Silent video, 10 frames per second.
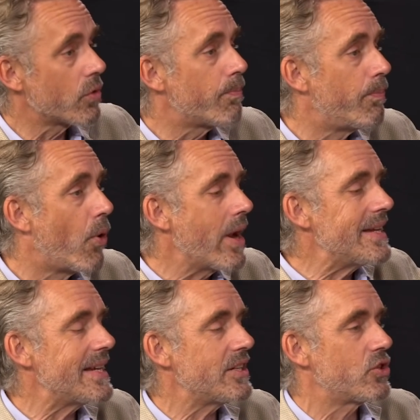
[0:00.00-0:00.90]
you're
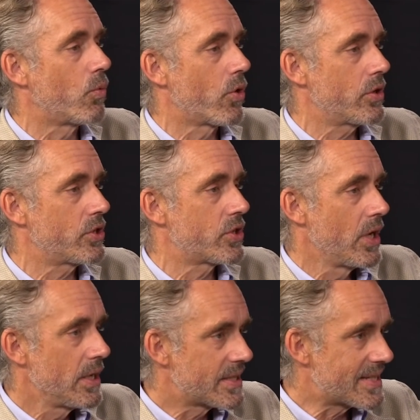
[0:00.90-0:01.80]
pointing towards
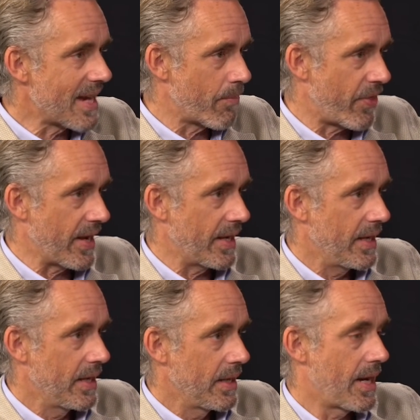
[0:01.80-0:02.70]
something.
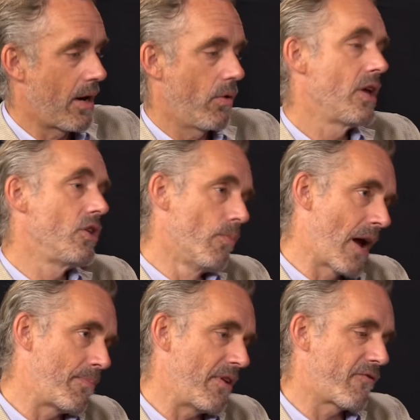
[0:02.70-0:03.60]
Now, you
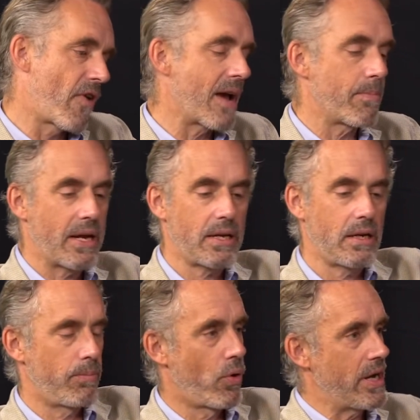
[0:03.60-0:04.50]
might be
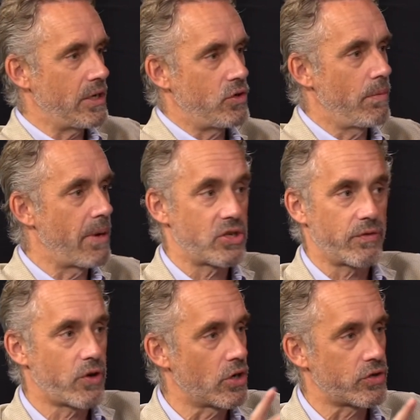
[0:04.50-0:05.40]
fragmented and pointing to a bunch
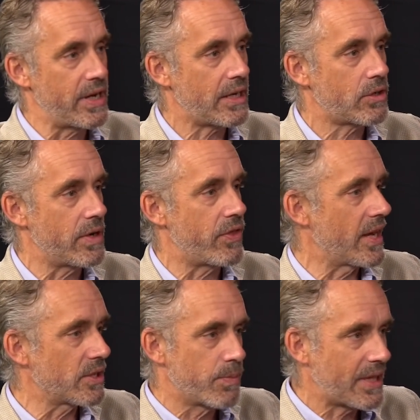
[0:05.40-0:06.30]
of contradictory
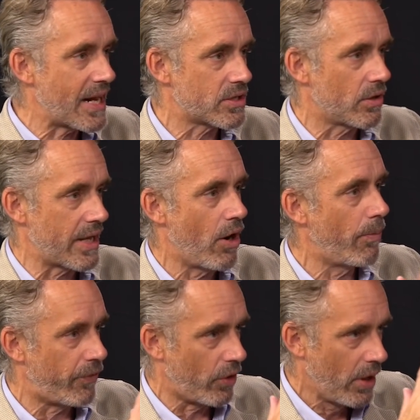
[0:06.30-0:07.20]
things, mm -hmm. but that's not
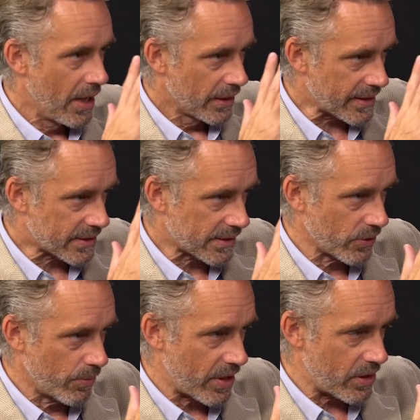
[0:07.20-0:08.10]
helpful. Let's
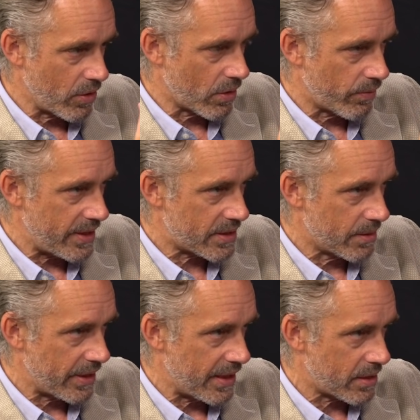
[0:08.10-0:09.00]
assume that you're a
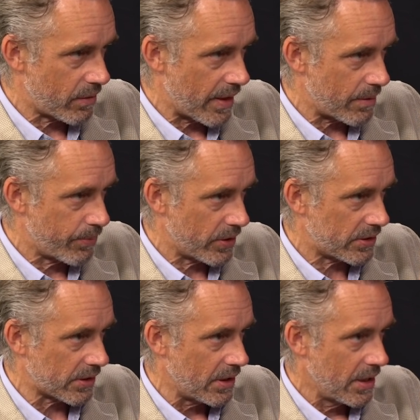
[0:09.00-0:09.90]
reasonably integrated
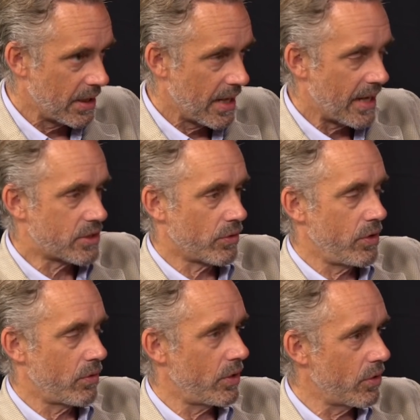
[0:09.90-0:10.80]
person. Okay. And so
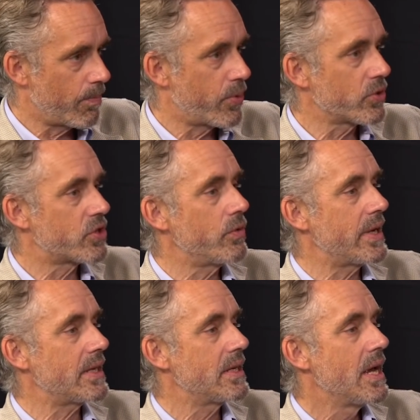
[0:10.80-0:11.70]
you're, you're
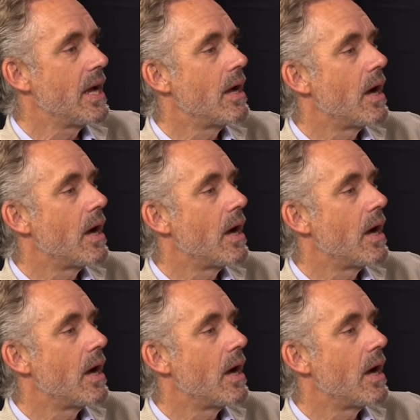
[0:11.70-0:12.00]
pursuing